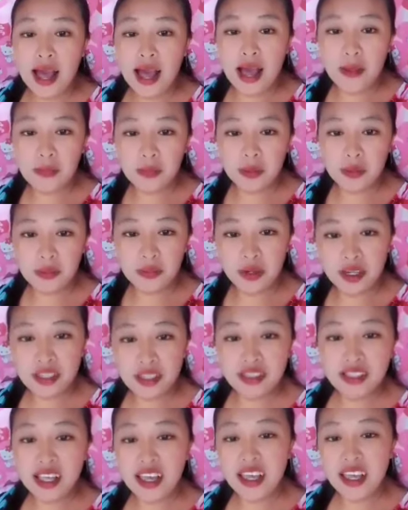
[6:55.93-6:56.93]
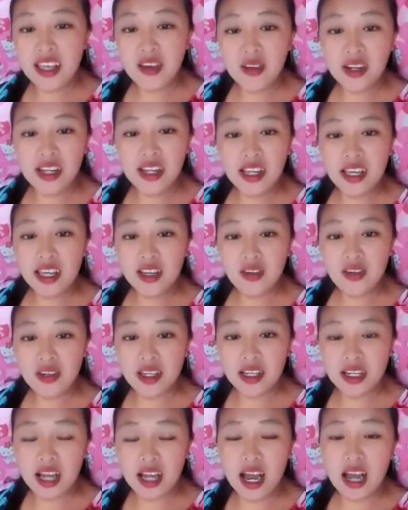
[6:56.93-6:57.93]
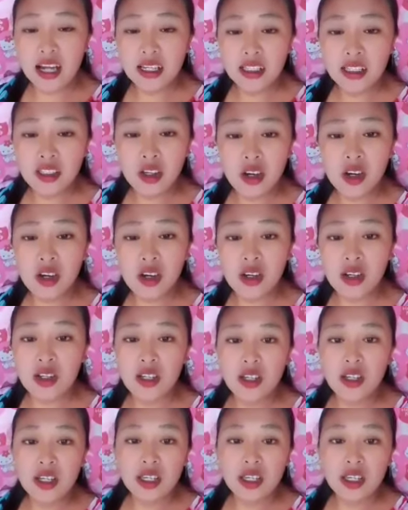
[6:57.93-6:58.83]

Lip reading: Happy birthday uli, Kuya Cardo.